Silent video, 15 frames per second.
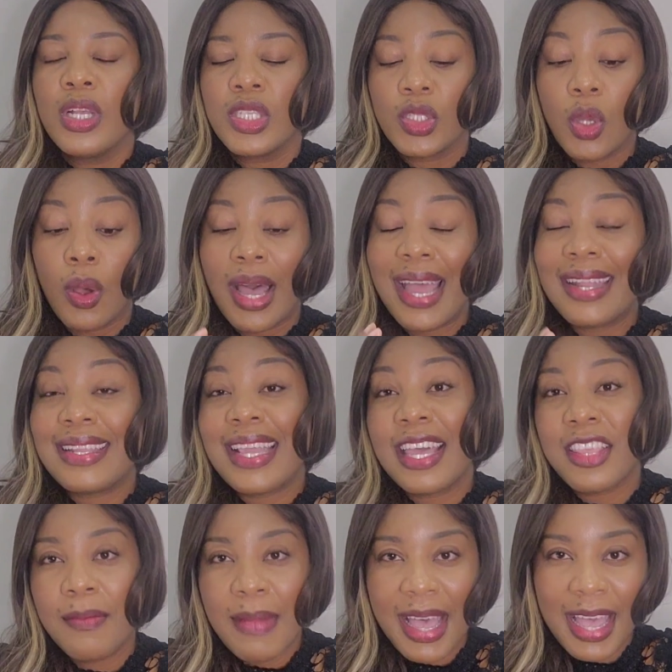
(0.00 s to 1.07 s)
So I'd
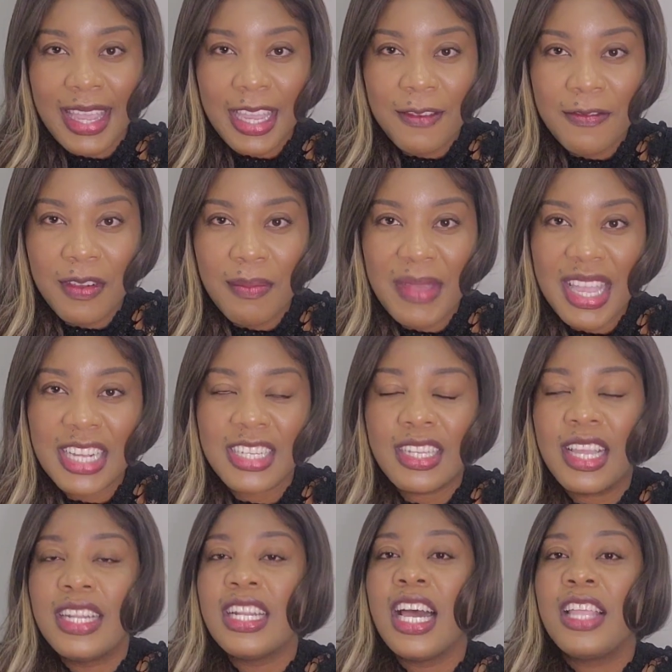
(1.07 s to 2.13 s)
gather my
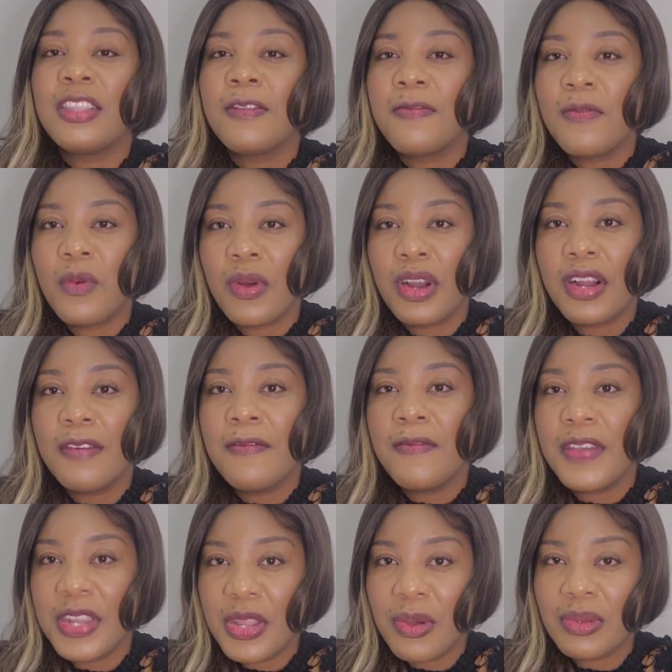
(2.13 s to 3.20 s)
information on the 4
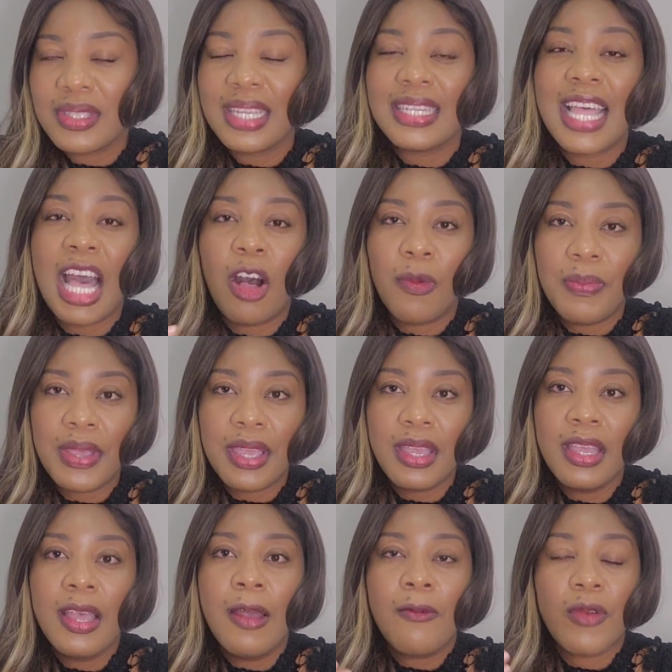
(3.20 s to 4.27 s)
videos that I'll
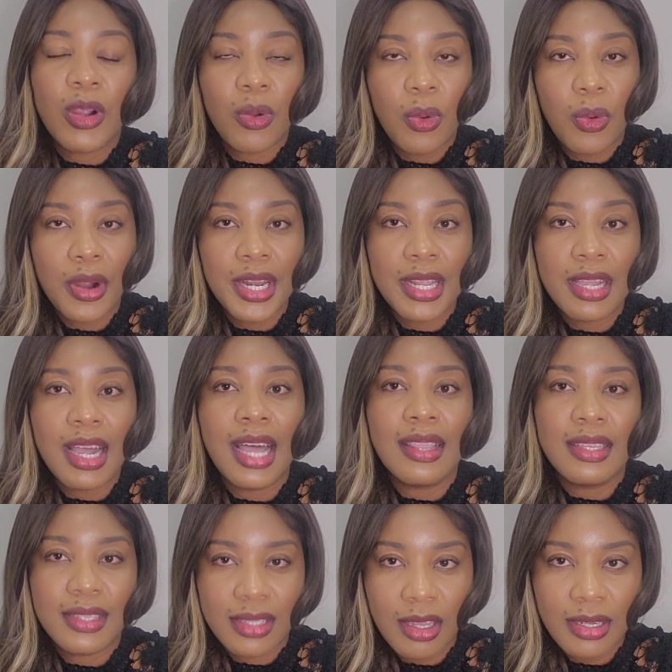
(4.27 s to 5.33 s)
be recording on
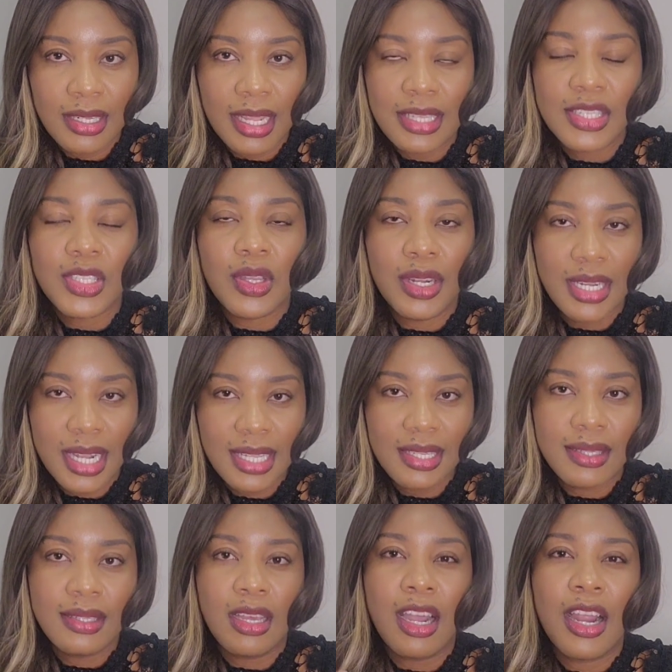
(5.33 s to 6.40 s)
the Sundays.
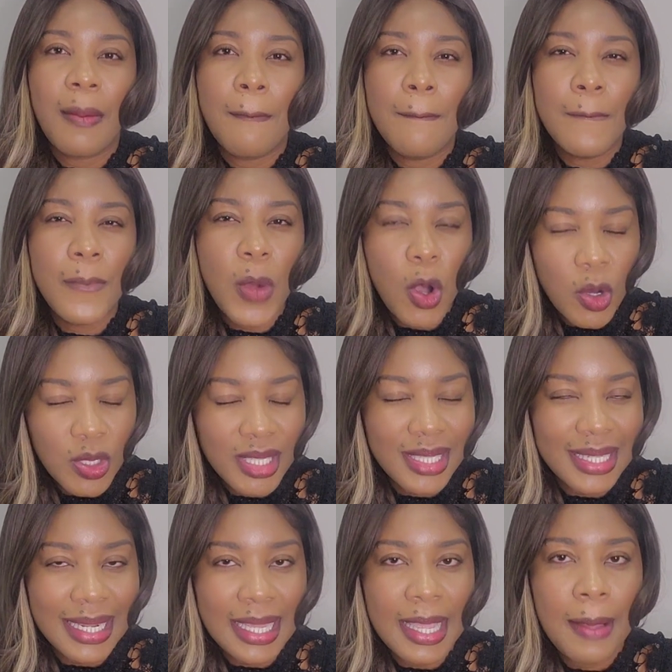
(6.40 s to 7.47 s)
Sundays are
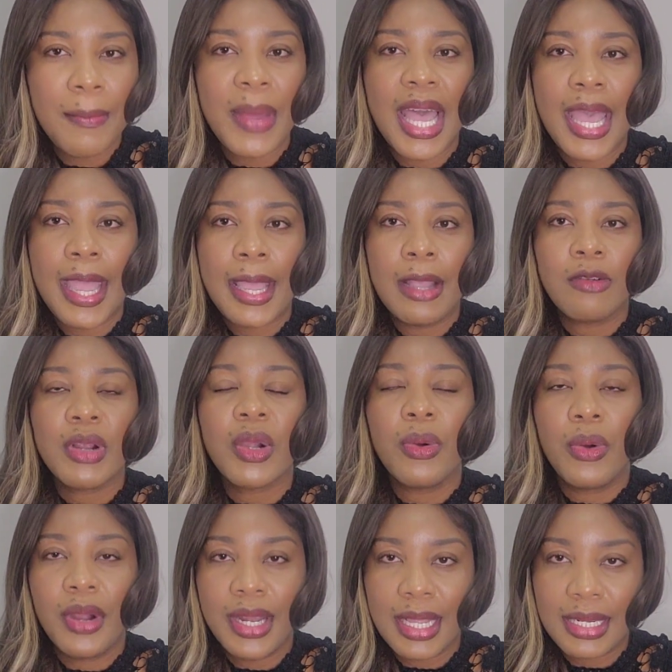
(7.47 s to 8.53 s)
mostly my
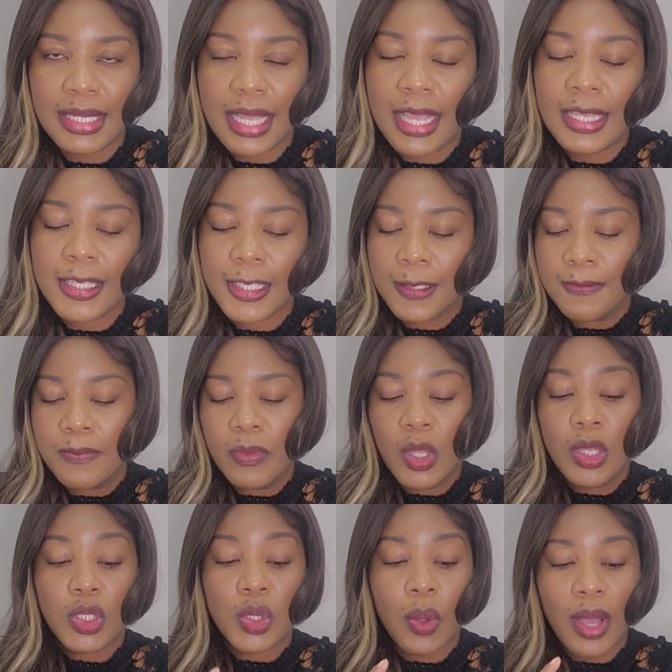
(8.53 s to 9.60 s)
recording days.
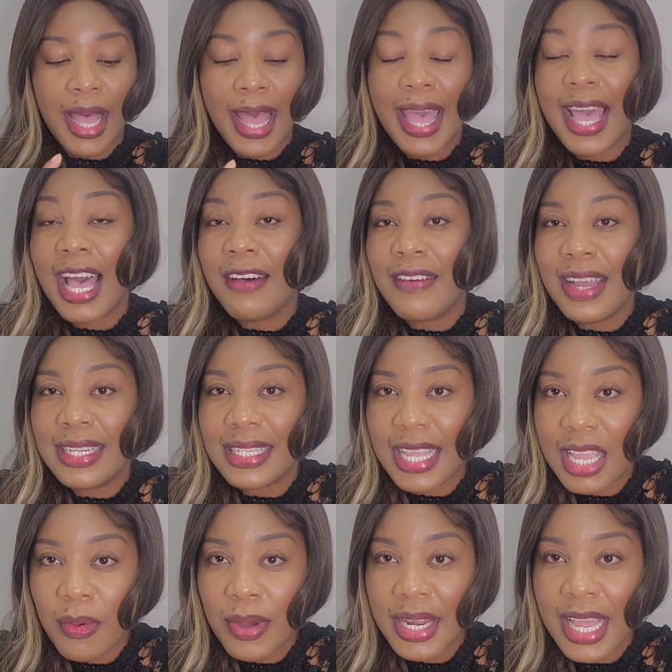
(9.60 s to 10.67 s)
So I have a
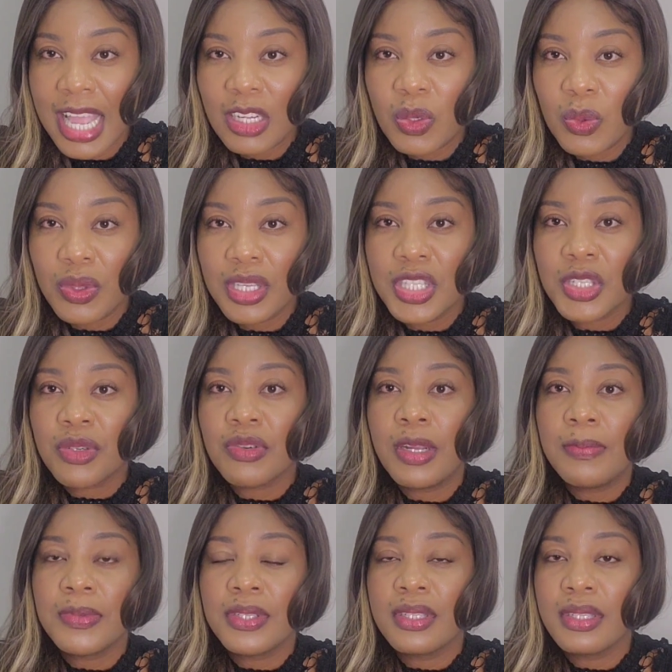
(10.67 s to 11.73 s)
day when I do the
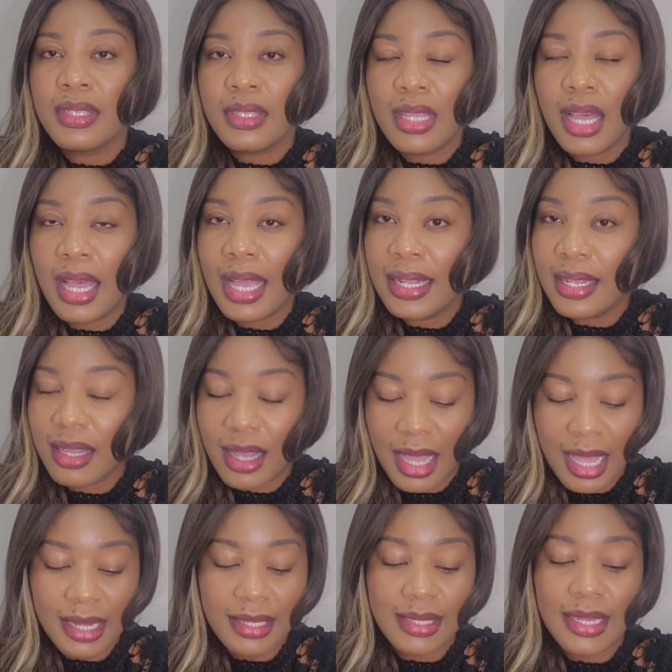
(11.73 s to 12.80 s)
scripts and the
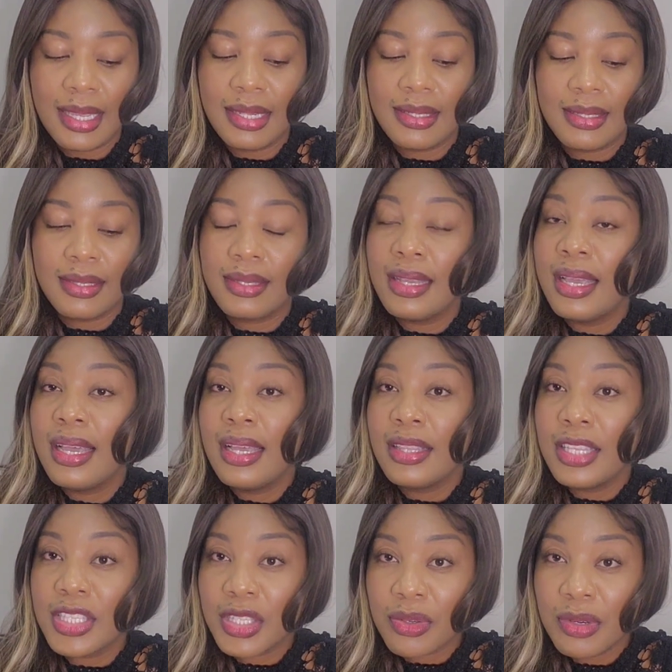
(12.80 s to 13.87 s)
content,
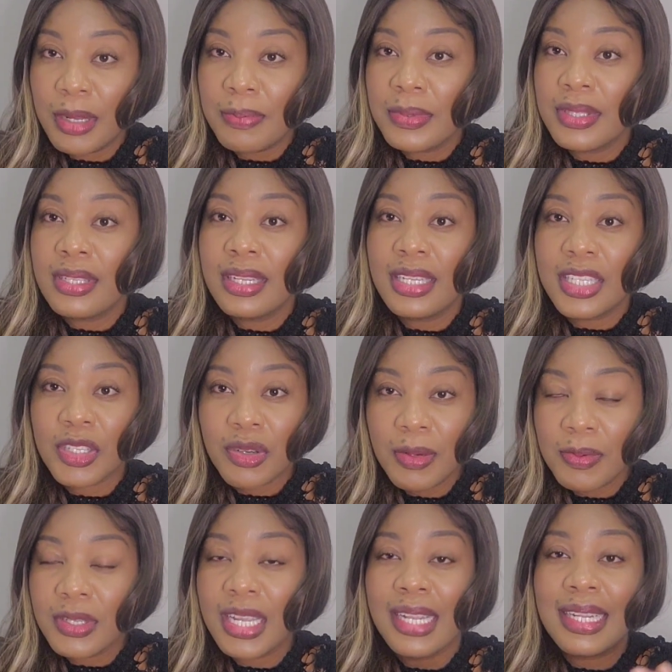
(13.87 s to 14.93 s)
the scripts, the
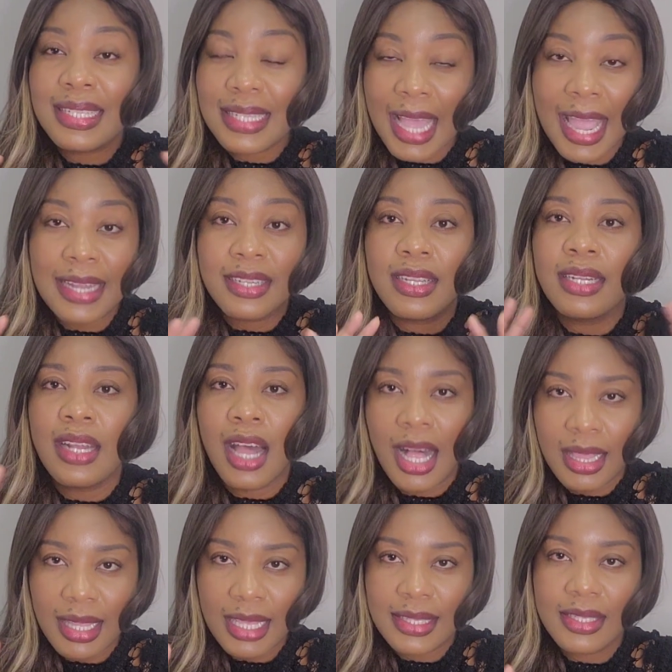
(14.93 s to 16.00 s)
description, the title, and
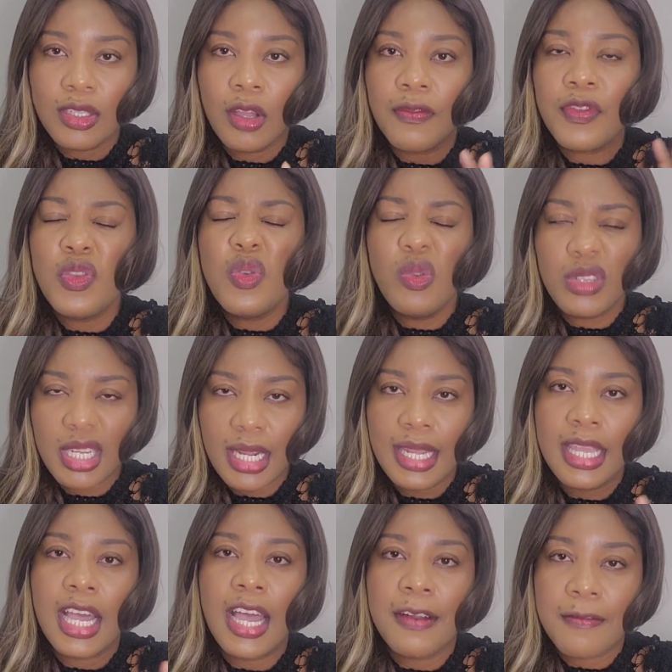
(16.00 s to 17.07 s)
all that stuff,
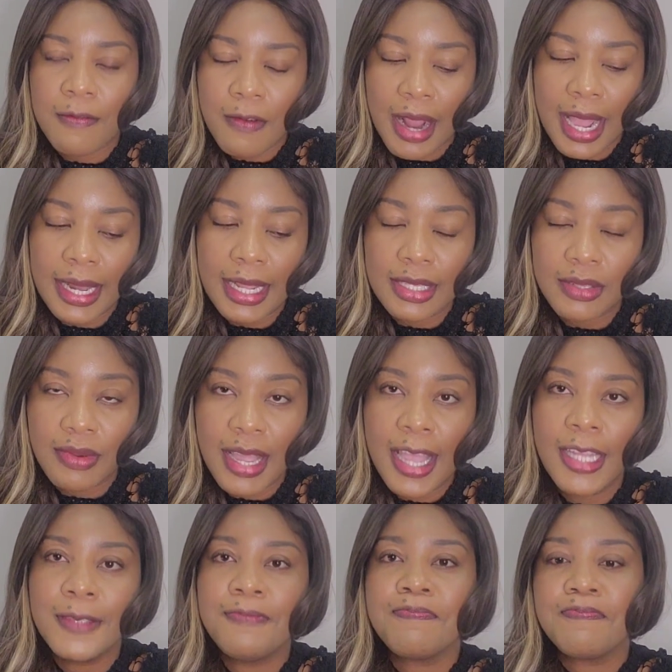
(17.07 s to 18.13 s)
usually on Fridays,
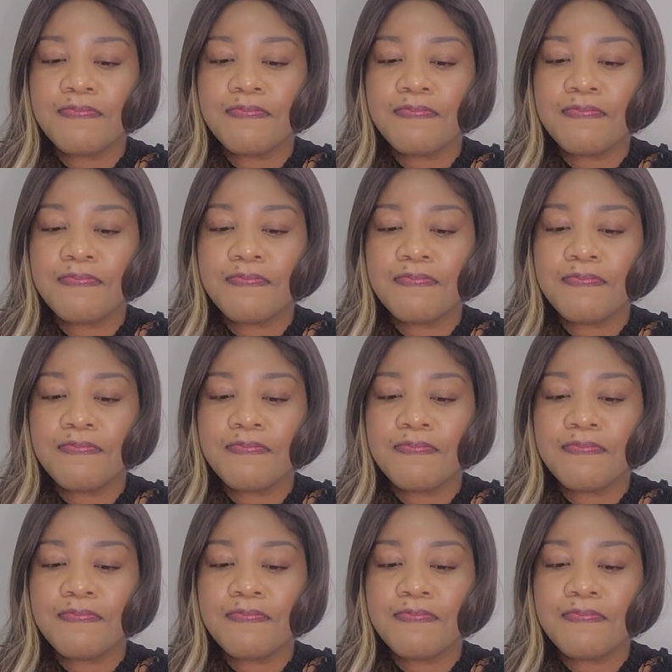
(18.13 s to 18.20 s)
right?